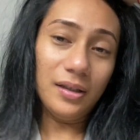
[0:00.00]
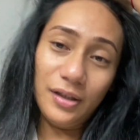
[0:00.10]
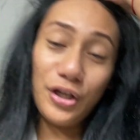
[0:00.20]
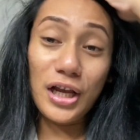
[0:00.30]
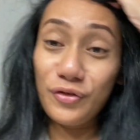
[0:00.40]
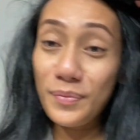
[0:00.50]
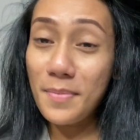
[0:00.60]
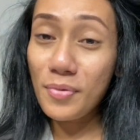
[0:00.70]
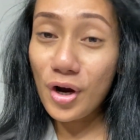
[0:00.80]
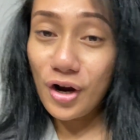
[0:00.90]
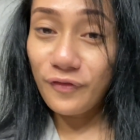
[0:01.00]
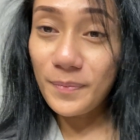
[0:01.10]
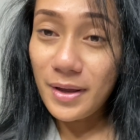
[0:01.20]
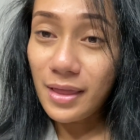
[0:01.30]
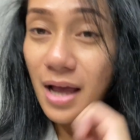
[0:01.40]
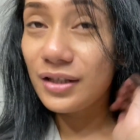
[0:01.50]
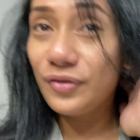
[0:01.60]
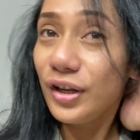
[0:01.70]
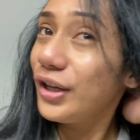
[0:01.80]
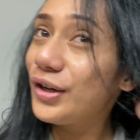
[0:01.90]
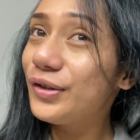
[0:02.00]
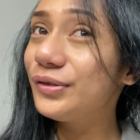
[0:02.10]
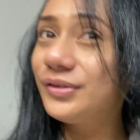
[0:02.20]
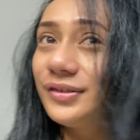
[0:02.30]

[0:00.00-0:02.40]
you guys remember her from my last video?